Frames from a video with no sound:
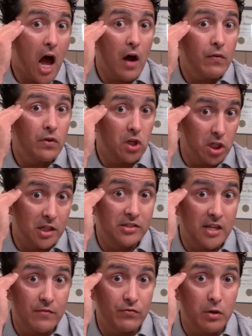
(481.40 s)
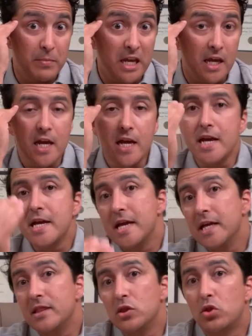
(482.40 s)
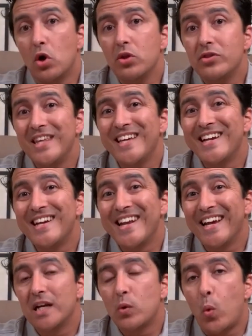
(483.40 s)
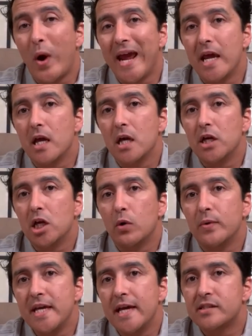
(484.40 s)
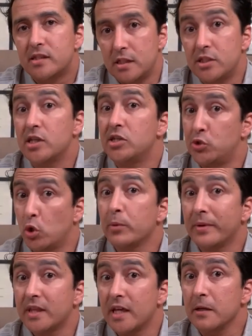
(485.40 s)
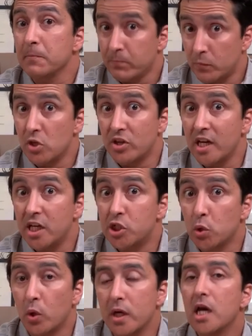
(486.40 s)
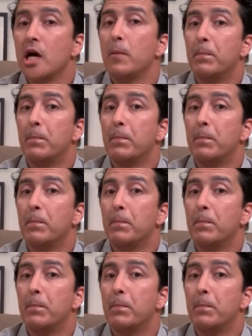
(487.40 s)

how good is that for me? don't think in a negative way you know yes it's an enjoyable thing you can enjoy